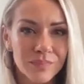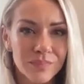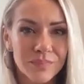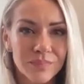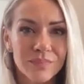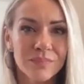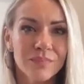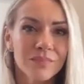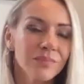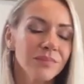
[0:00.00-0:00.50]

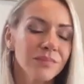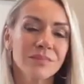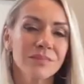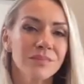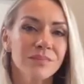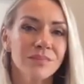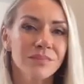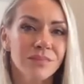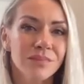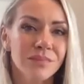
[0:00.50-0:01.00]

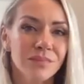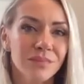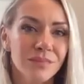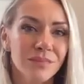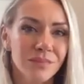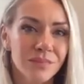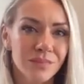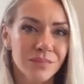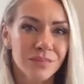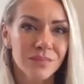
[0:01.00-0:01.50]

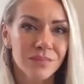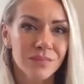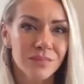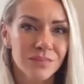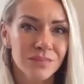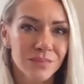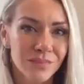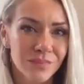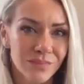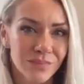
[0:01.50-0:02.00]

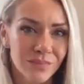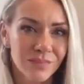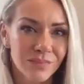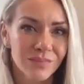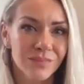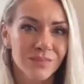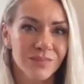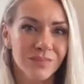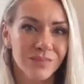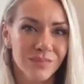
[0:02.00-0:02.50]

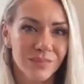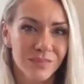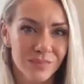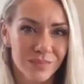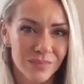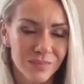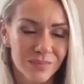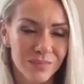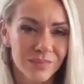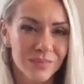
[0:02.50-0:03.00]

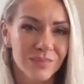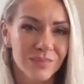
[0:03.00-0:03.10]
No words are spoken by the person on screen.